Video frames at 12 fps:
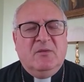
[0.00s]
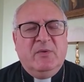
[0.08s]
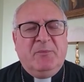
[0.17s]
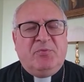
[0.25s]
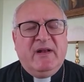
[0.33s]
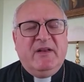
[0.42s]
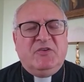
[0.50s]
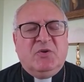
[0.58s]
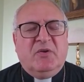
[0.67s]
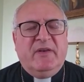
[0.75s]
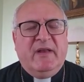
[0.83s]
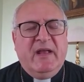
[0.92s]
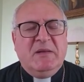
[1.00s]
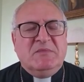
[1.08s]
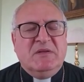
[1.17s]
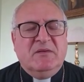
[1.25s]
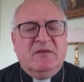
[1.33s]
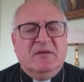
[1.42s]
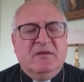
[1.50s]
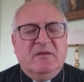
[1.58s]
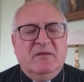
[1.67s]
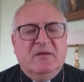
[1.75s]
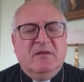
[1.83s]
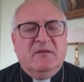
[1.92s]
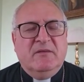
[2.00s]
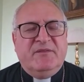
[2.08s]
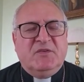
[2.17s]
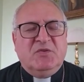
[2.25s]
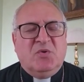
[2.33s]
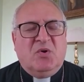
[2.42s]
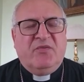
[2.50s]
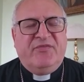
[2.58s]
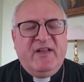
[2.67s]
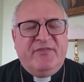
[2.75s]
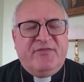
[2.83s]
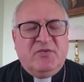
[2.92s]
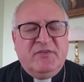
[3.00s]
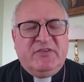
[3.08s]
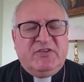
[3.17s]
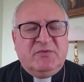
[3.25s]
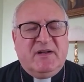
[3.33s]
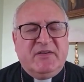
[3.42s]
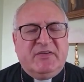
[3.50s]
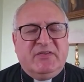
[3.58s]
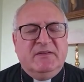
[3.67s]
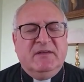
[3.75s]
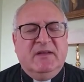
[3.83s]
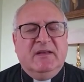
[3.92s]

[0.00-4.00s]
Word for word: we praise your name for your faithfulness to us,